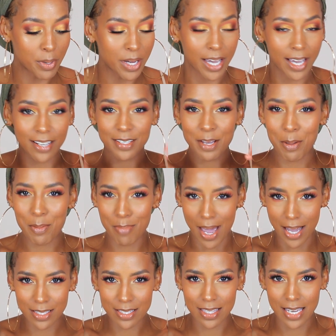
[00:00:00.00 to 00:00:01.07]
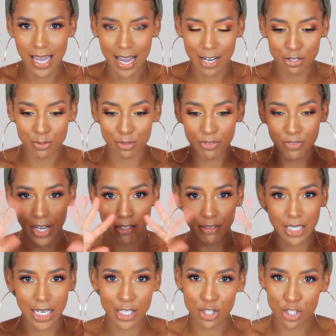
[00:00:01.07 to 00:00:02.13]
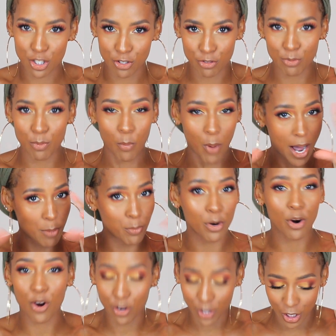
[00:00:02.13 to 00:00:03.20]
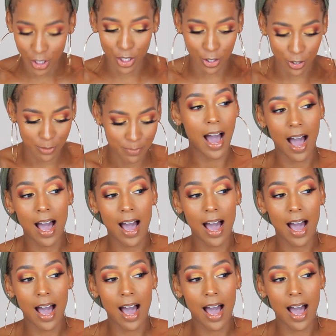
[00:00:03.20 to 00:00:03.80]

But back to the actual foundation, why we're all here.